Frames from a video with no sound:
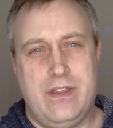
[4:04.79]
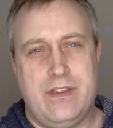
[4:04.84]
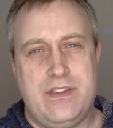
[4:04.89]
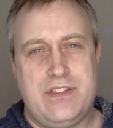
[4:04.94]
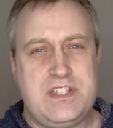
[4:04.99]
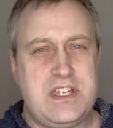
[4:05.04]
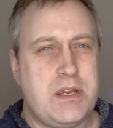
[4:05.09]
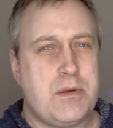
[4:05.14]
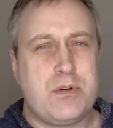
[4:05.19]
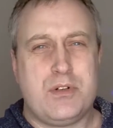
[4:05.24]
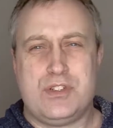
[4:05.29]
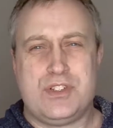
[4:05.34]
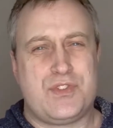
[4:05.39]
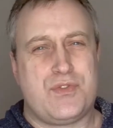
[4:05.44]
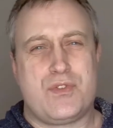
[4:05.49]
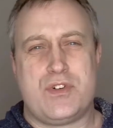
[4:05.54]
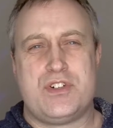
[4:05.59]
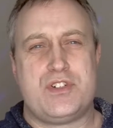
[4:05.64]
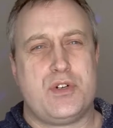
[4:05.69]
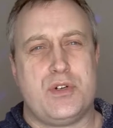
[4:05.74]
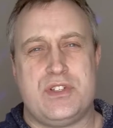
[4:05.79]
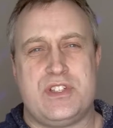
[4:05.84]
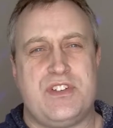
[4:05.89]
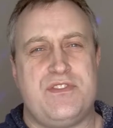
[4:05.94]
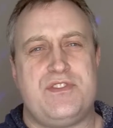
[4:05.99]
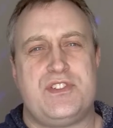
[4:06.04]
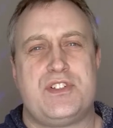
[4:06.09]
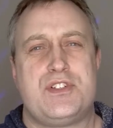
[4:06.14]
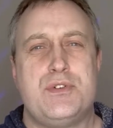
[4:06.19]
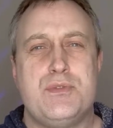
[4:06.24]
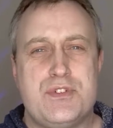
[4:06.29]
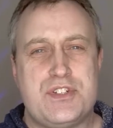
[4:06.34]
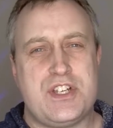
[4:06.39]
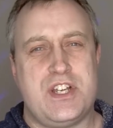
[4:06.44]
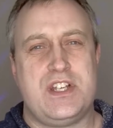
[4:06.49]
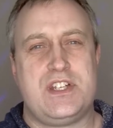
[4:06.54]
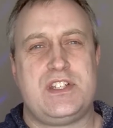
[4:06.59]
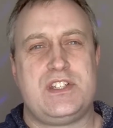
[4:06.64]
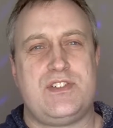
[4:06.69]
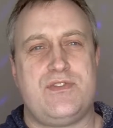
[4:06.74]
The same goes for Joseph's 2
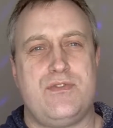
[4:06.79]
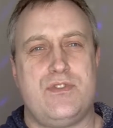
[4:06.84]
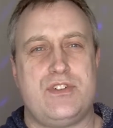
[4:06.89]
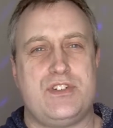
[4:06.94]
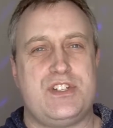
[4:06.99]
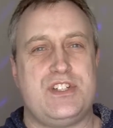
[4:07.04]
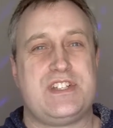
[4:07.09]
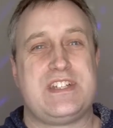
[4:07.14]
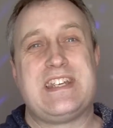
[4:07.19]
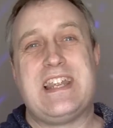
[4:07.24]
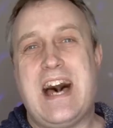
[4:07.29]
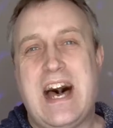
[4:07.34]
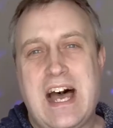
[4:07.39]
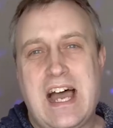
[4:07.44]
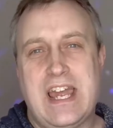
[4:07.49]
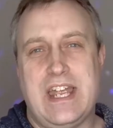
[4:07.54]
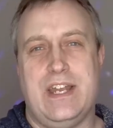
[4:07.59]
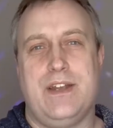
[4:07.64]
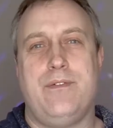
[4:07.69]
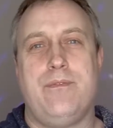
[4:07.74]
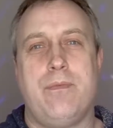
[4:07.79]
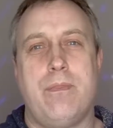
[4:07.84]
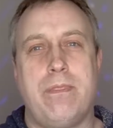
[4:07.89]
sons versus 9.